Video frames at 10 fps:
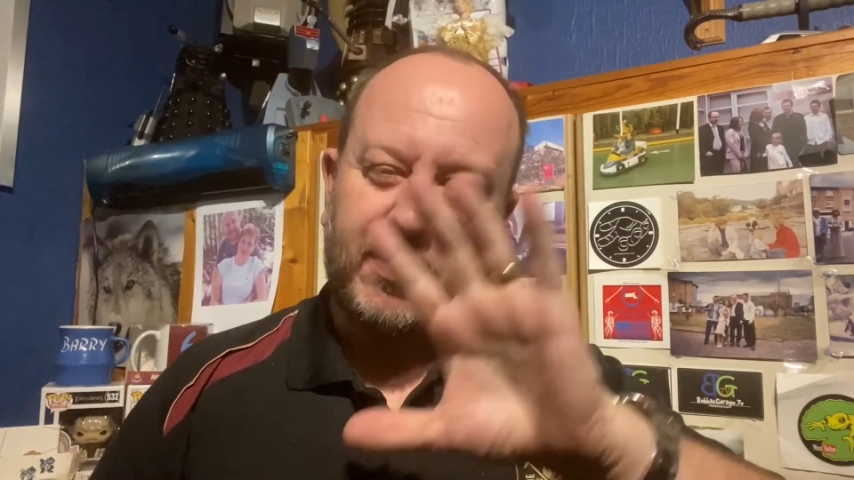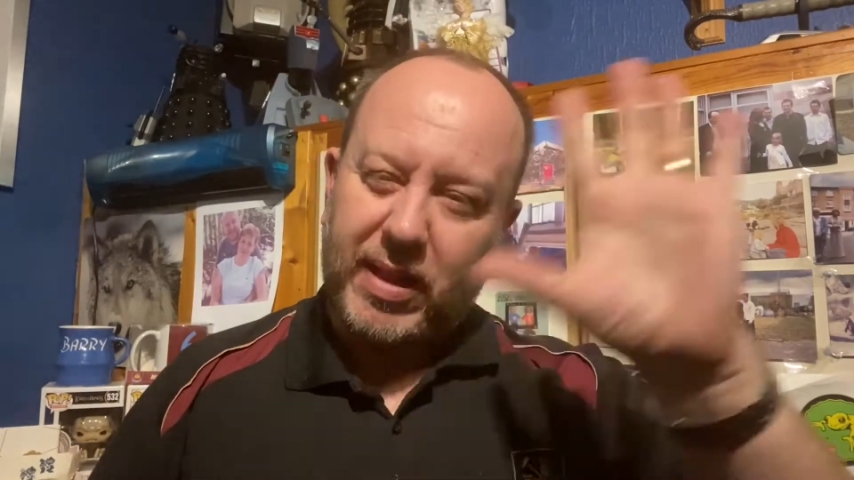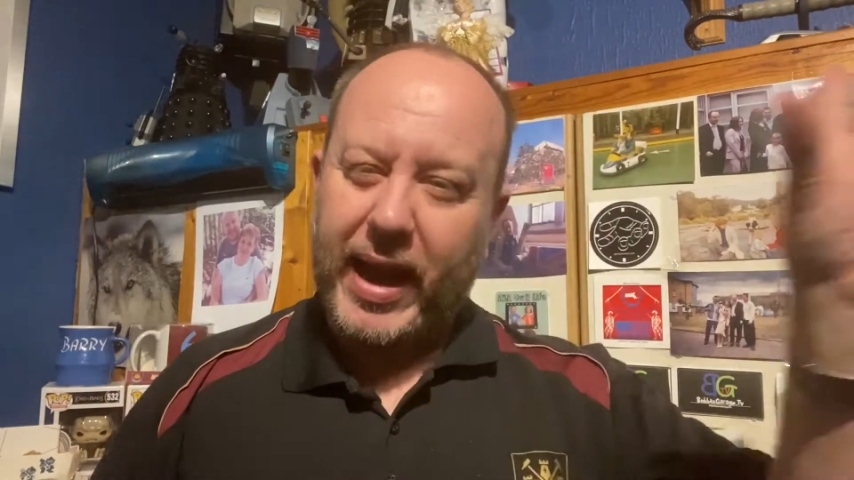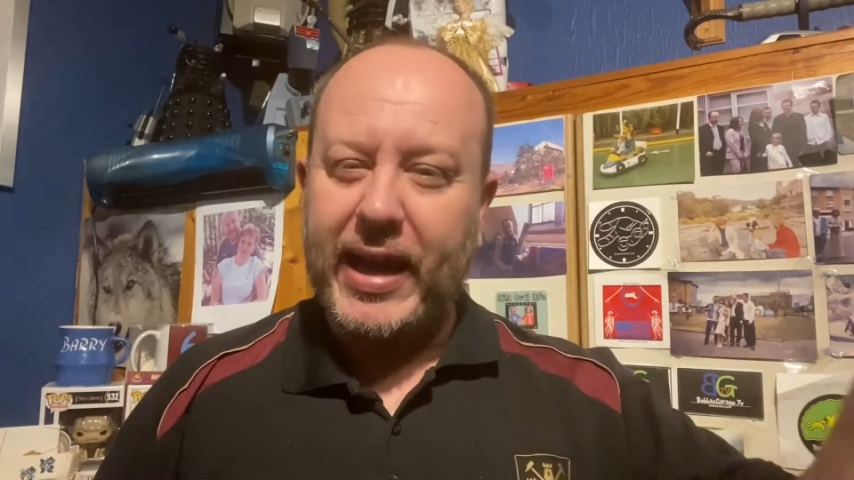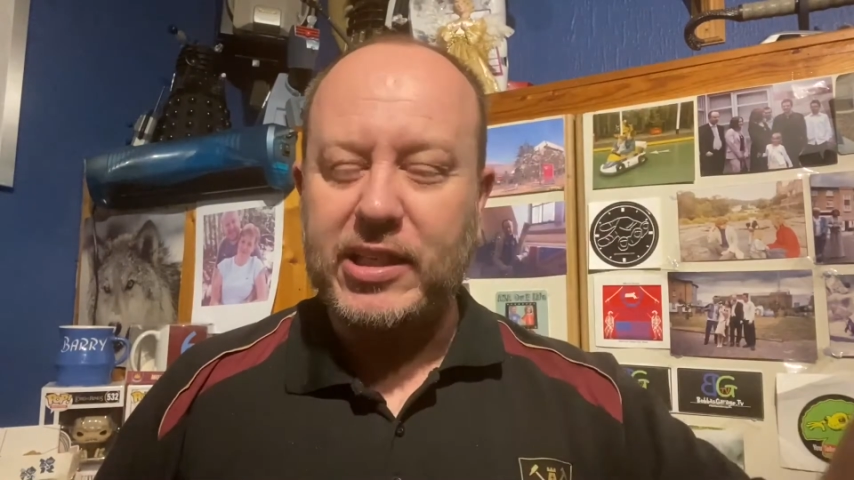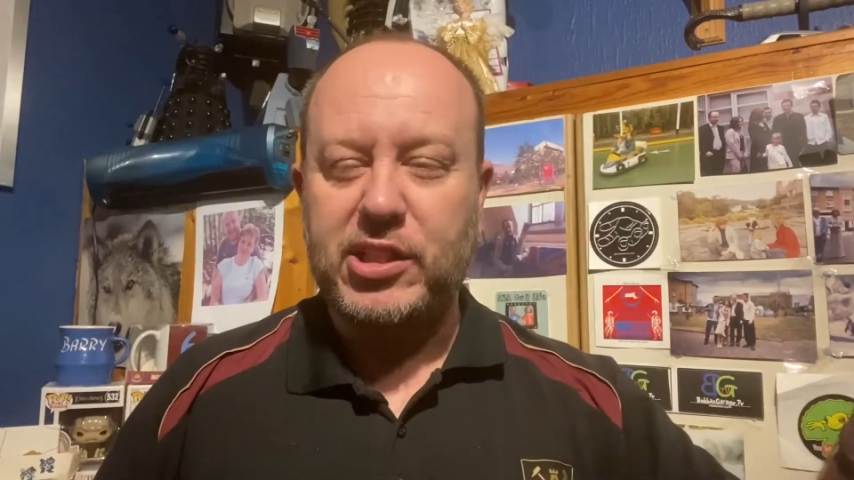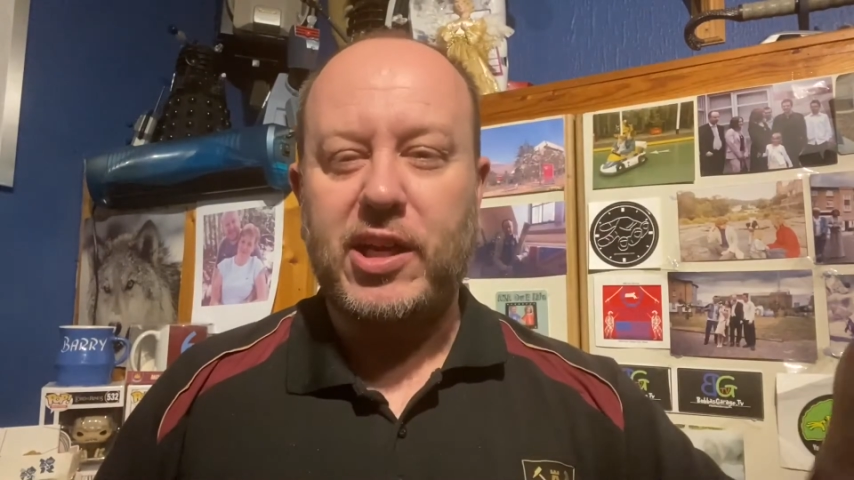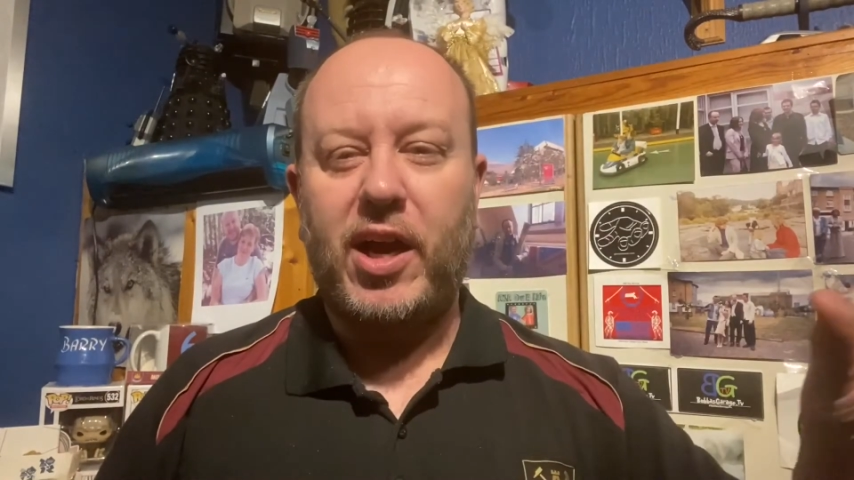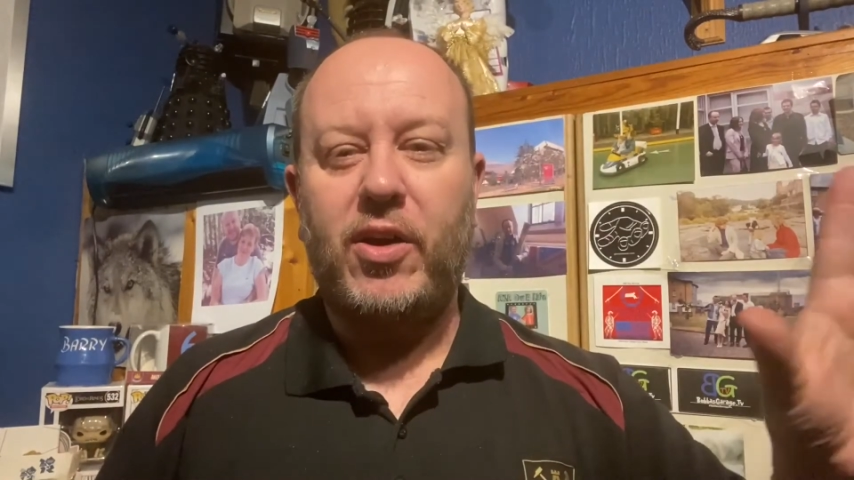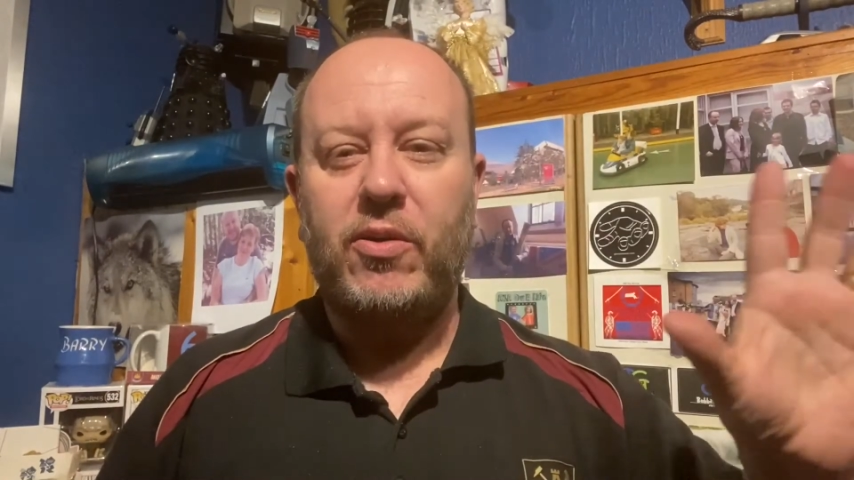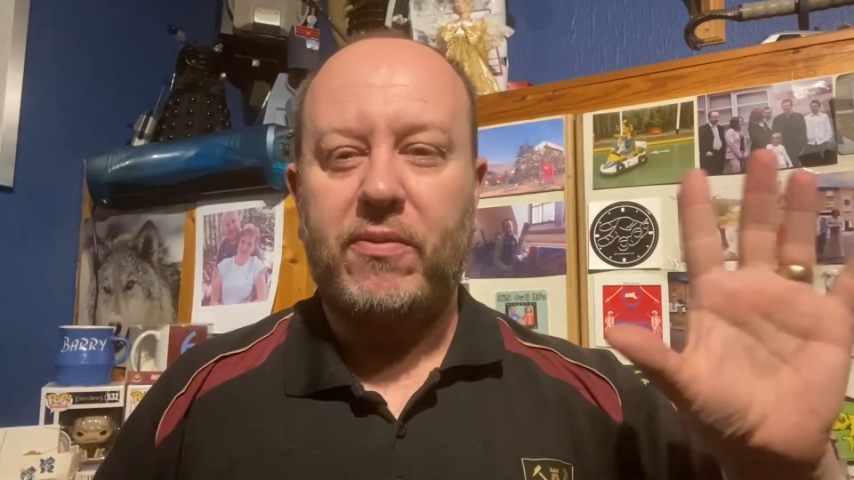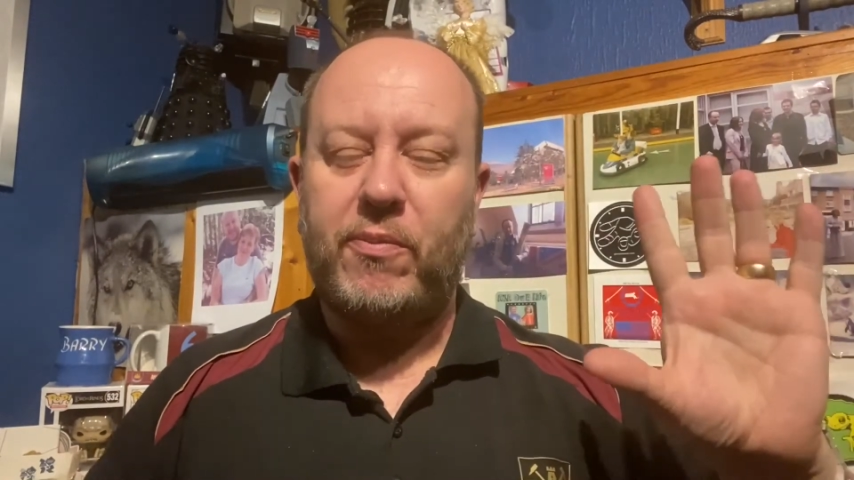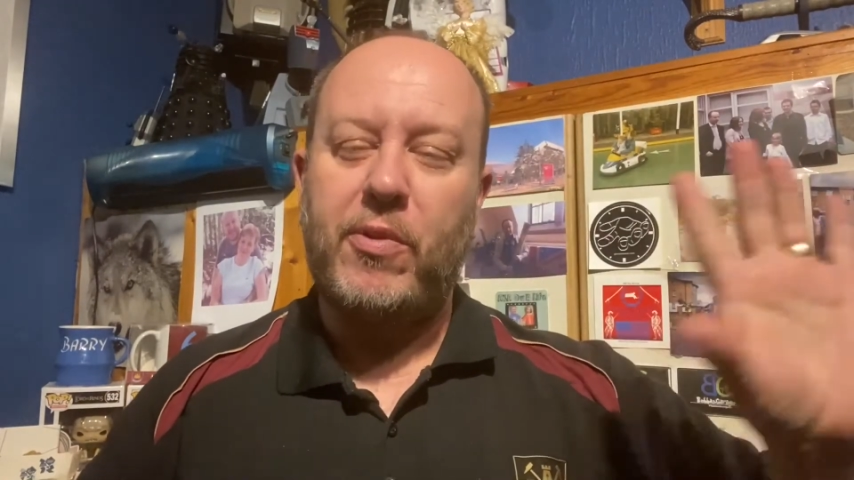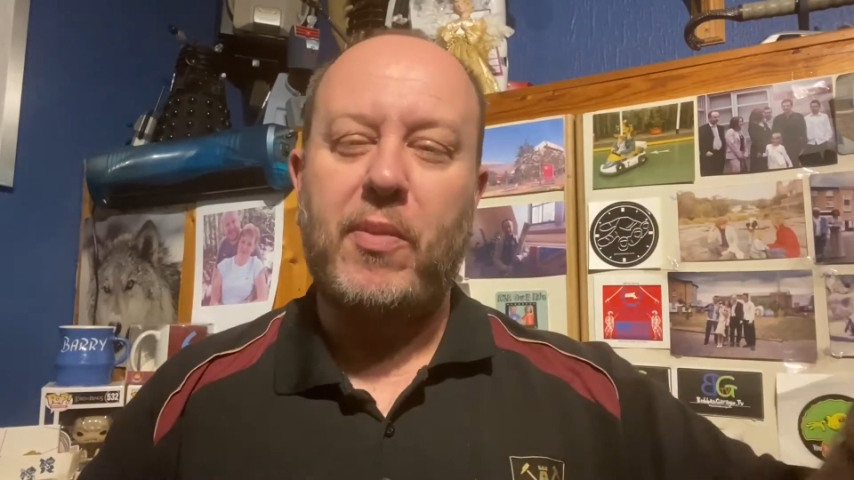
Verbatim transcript: ages ago, with my